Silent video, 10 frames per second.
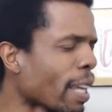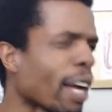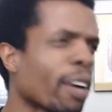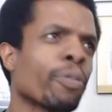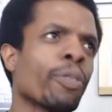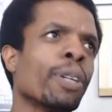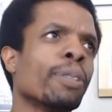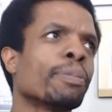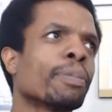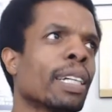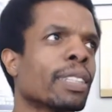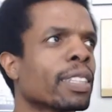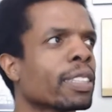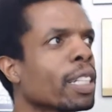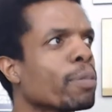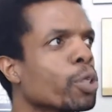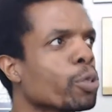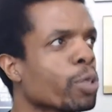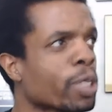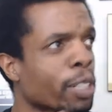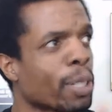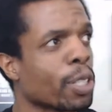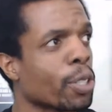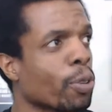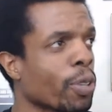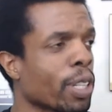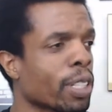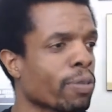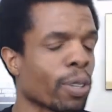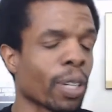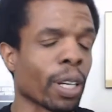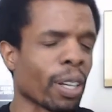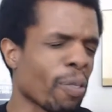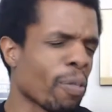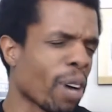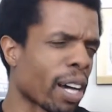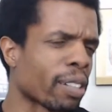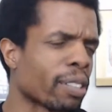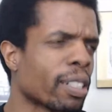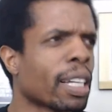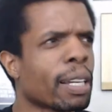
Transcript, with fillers: I don't, well, I say same as usual because I've been doing these for like a while.